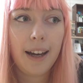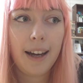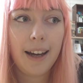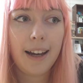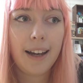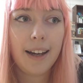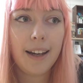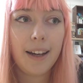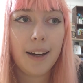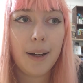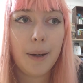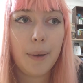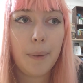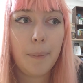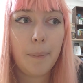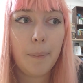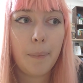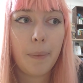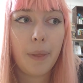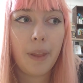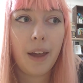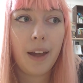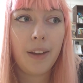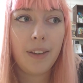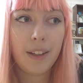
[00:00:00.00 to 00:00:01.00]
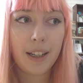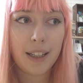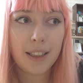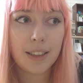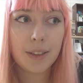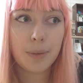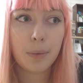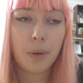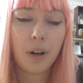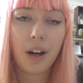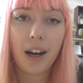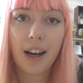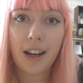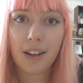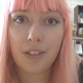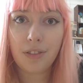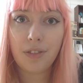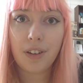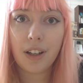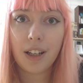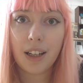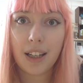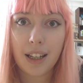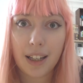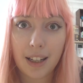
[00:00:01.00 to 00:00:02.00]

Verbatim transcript: Um, and that's what I felt